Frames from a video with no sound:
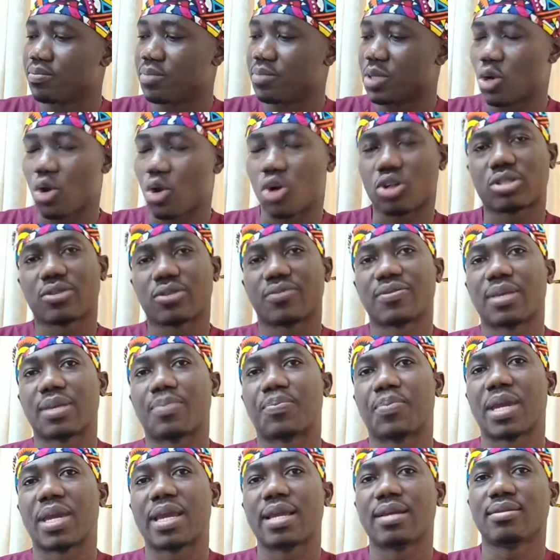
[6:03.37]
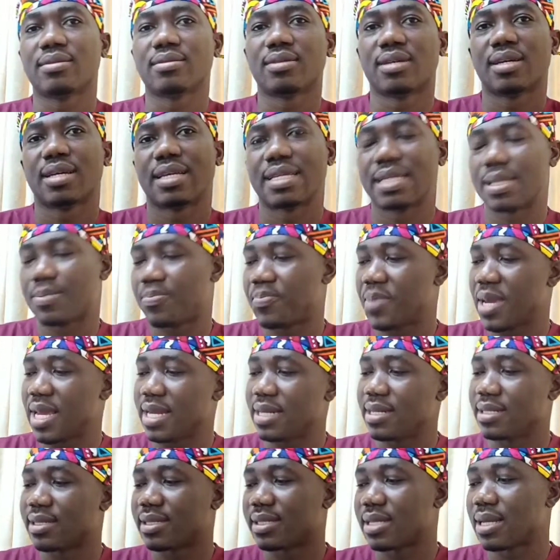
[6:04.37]
because of the pain. The
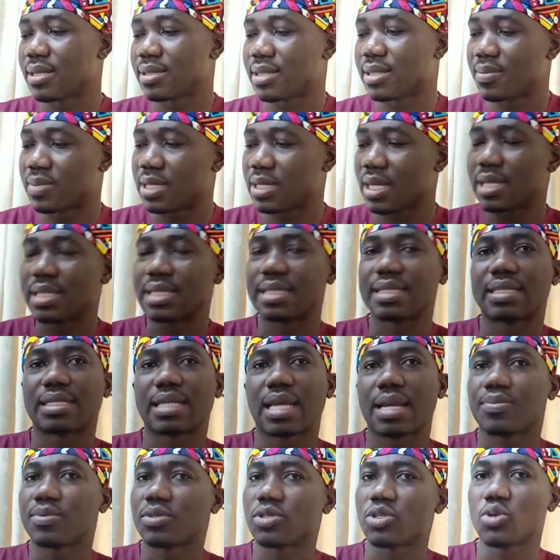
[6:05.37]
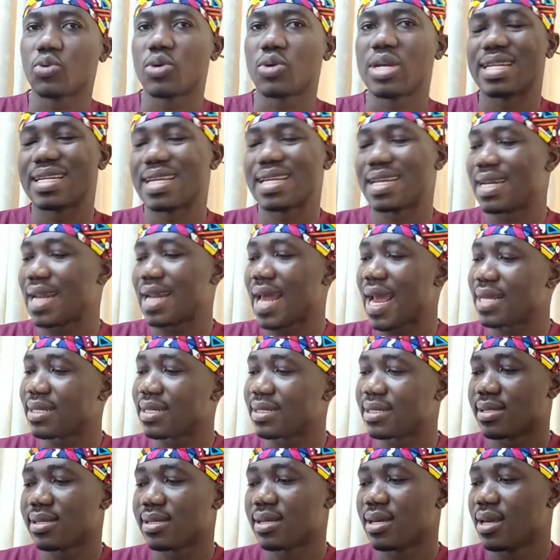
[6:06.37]
pain sometimes disturbs you in the
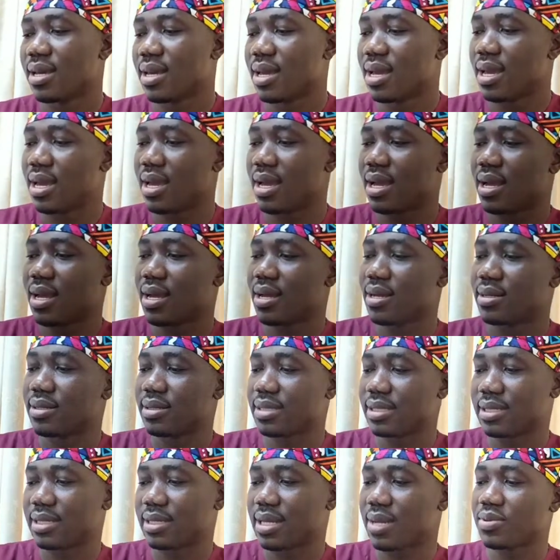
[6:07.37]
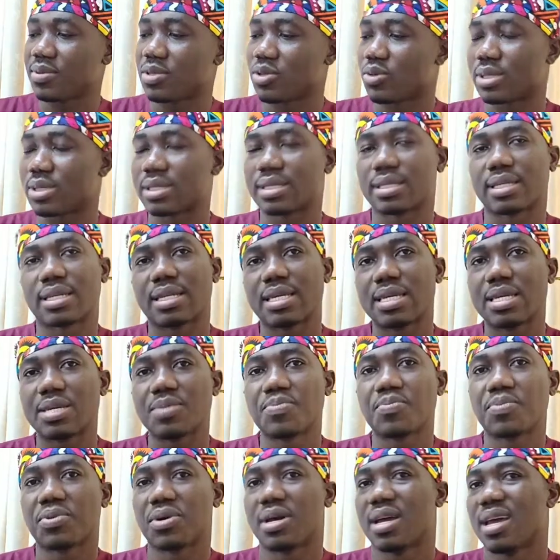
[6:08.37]
night, disturbs your sleep
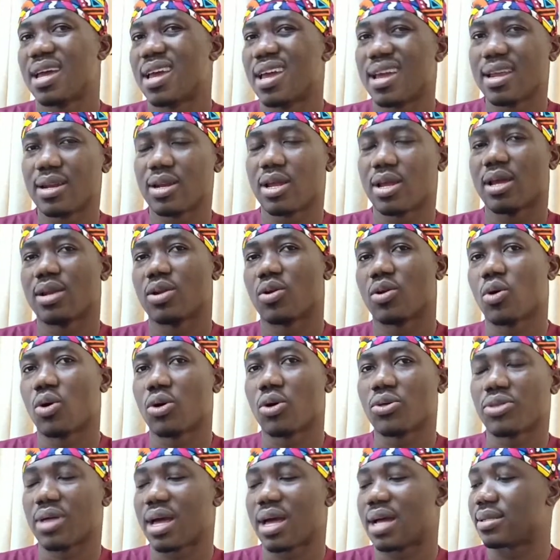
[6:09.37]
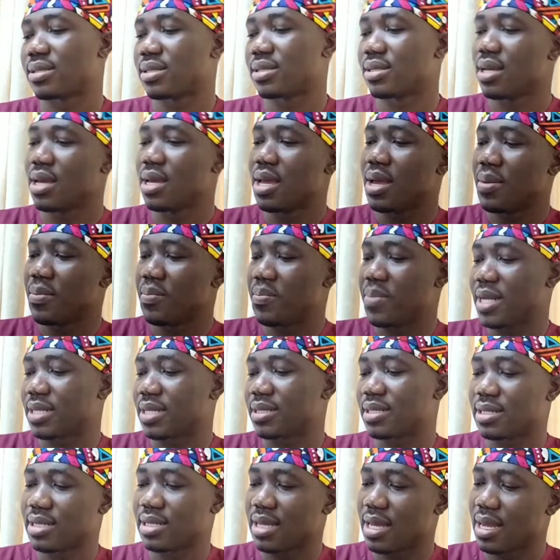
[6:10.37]
and all that. But
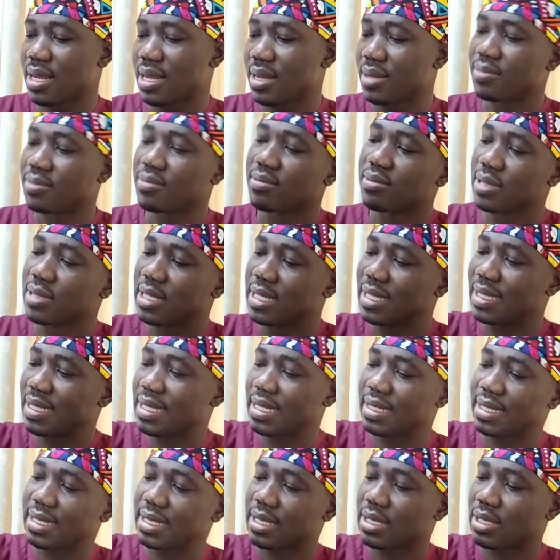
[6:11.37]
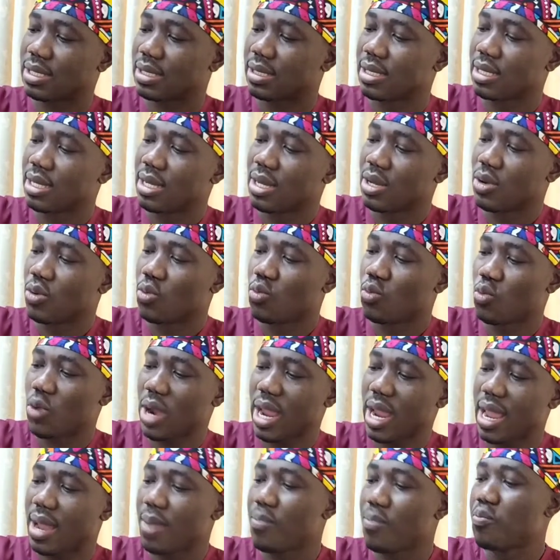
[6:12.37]
this is
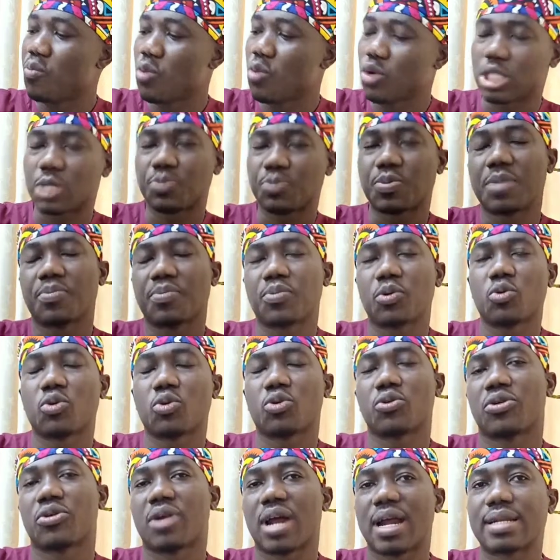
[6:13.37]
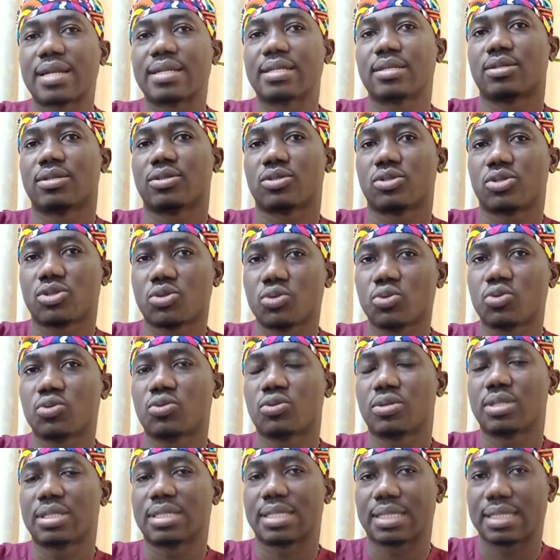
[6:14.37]
where most people will run to
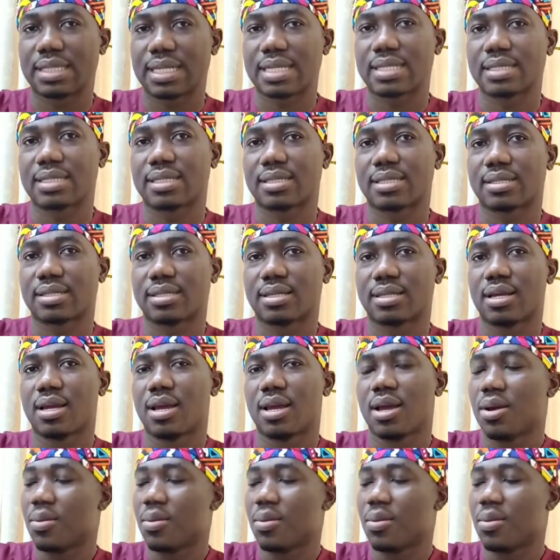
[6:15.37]
the dentist.